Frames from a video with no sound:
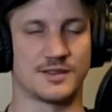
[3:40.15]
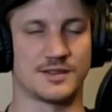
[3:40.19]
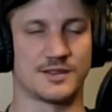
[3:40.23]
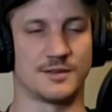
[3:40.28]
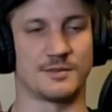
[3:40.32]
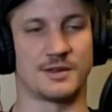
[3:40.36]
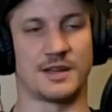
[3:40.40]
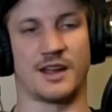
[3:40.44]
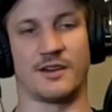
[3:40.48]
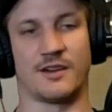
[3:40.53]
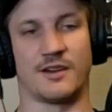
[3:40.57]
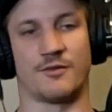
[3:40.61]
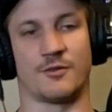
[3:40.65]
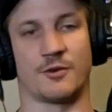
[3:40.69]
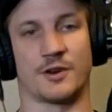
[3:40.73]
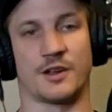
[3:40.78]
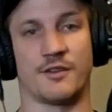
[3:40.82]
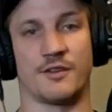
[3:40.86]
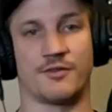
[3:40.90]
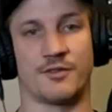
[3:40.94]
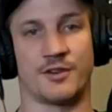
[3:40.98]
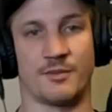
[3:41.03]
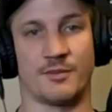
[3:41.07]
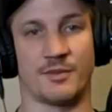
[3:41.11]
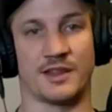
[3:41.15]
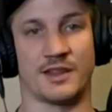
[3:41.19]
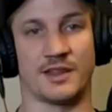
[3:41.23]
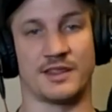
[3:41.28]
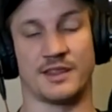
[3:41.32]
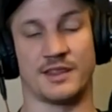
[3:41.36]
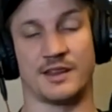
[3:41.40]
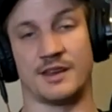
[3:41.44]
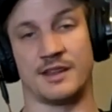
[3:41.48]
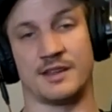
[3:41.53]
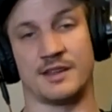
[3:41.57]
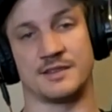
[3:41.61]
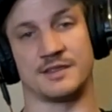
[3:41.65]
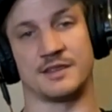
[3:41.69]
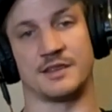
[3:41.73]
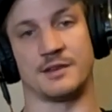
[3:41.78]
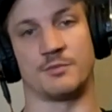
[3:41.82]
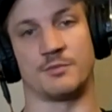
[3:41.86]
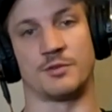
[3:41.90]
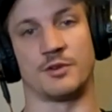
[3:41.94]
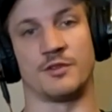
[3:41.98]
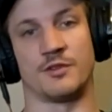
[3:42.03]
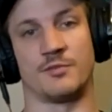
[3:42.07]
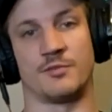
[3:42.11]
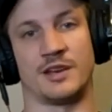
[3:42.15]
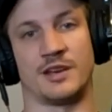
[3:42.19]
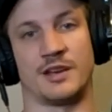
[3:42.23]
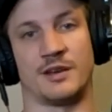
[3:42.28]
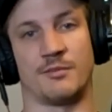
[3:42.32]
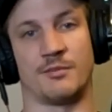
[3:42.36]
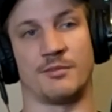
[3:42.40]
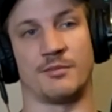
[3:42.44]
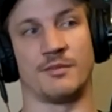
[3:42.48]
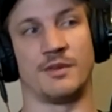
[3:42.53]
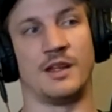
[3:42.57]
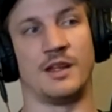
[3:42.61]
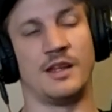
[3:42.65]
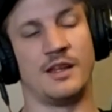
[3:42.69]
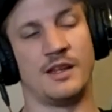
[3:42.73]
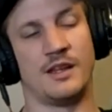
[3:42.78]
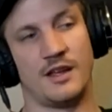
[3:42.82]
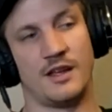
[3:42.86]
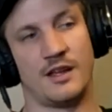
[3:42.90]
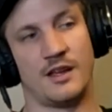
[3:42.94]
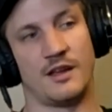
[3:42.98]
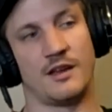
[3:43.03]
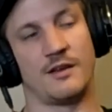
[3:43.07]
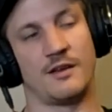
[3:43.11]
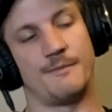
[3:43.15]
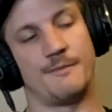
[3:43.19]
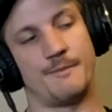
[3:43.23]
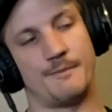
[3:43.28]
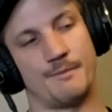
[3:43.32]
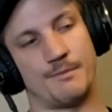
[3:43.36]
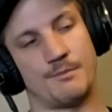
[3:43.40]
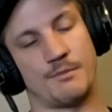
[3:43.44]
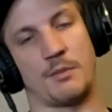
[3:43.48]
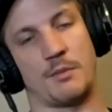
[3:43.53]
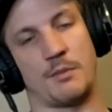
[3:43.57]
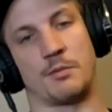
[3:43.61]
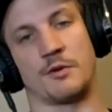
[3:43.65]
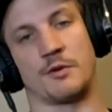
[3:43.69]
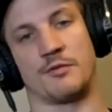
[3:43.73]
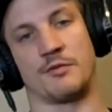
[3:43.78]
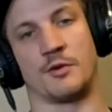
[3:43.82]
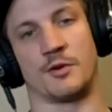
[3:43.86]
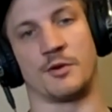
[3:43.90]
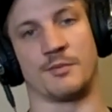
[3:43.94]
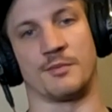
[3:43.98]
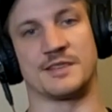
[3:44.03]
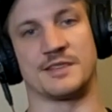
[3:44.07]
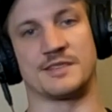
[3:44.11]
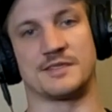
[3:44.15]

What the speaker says: kind of recovery method is an improvement in my performance.